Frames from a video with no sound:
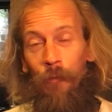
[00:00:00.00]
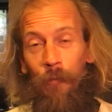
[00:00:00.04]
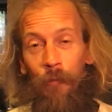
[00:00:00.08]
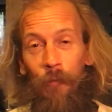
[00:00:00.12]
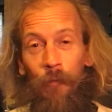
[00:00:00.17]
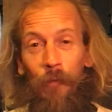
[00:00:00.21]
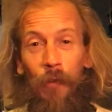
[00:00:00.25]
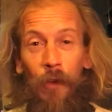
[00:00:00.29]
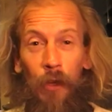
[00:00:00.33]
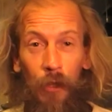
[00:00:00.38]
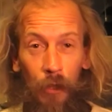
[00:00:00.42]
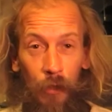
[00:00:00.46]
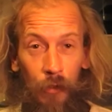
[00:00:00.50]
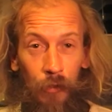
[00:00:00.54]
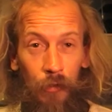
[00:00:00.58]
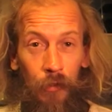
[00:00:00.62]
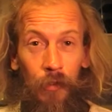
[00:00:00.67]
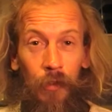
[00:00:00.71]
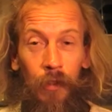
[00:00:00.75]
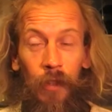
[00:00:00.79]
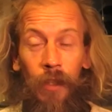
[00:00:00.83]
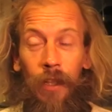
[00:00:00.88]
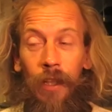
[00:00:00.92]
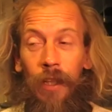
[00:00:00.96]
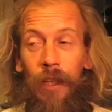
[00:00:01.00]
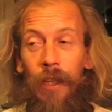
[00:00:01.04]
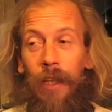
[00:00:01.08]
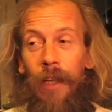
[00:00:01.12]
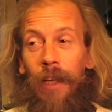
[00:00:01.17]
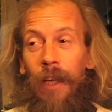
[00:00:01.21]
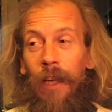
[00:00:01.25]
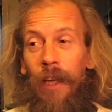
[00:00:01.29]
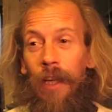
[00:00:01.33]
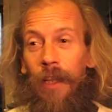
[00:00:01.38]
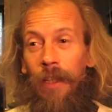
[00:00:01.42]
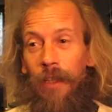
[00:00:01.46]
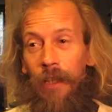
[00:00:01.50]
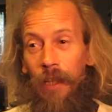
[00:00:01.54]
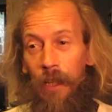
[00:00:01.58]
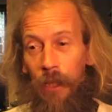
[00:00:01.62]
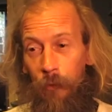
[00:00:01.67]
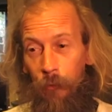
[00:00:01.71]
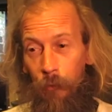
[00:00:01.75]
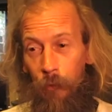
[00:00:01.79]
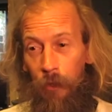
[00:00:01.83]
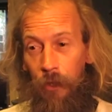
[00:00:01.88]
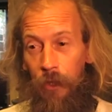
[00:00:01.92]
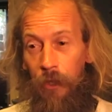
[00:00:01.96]
first, and
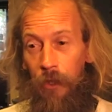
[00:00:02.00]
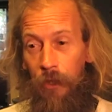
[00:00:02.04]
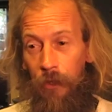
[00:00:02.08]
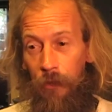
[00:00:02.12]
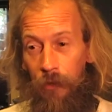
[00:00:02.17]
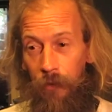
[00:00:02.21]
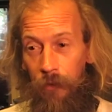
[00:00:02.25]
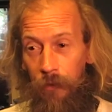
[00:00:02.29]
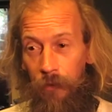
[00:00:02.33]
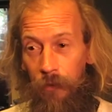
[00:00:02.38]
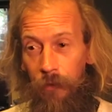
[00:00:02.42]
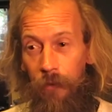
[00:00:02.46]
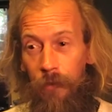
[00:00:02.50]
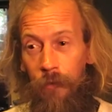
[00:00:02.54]
then we can